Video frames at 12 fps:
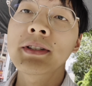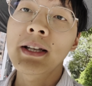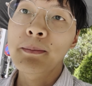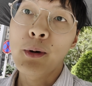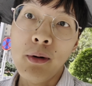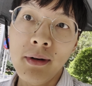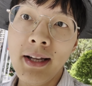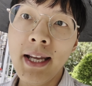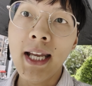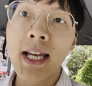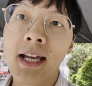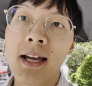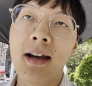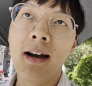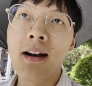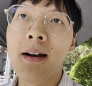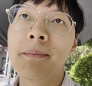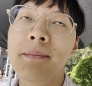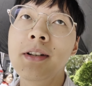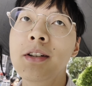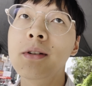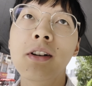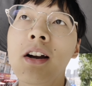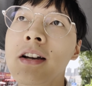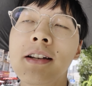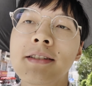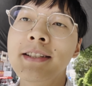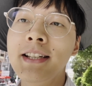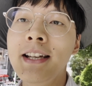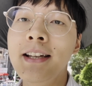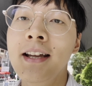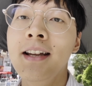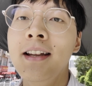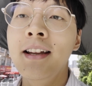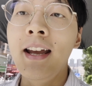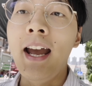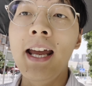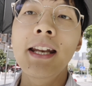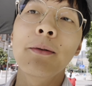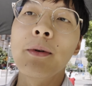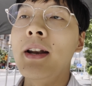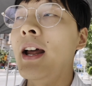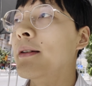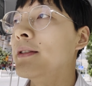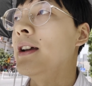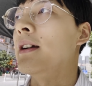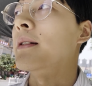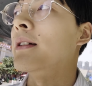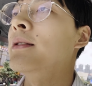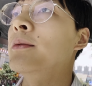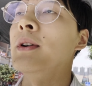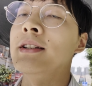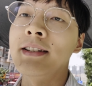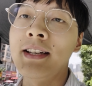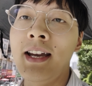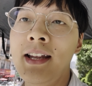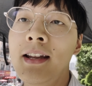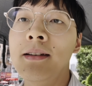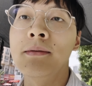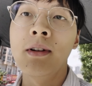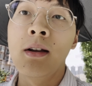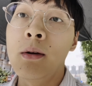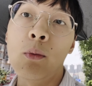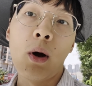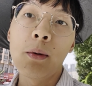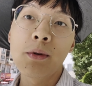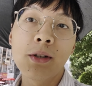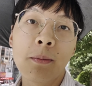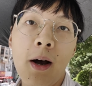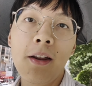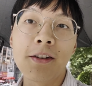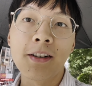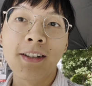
importantly, you're not gonna see anyone out there once again, and why would you bother?